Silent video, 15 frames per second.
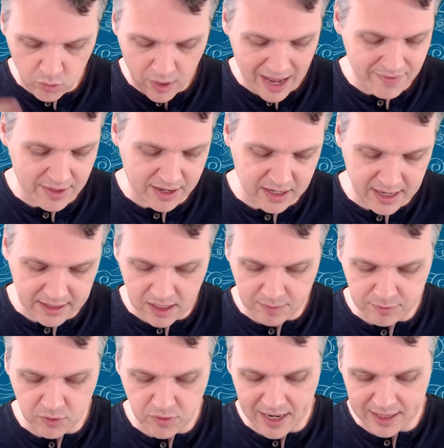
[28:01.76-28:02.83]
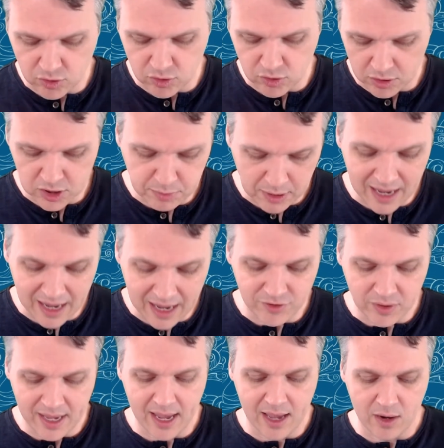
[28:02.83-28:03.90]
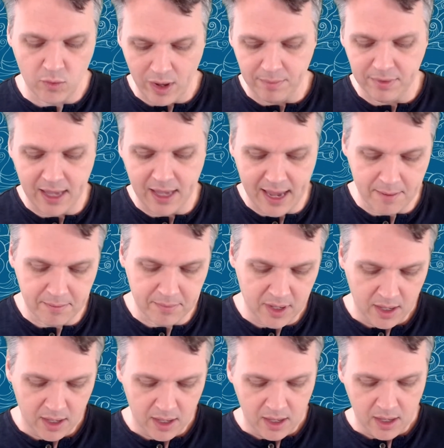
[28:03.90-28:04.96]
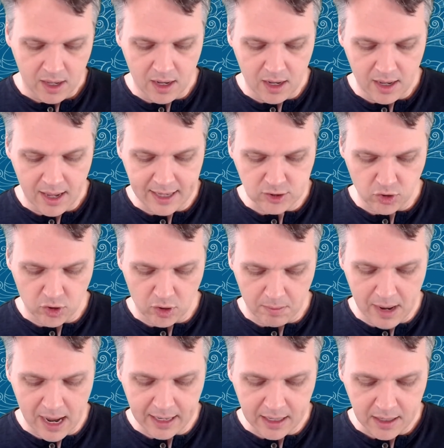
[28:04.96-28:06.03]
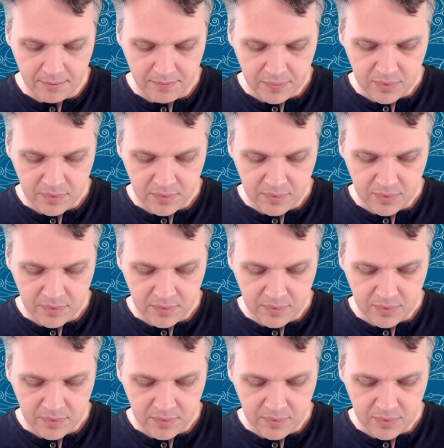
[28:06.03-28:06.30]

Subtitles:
want to have that connected up to an external display if you can, webcam, external mic,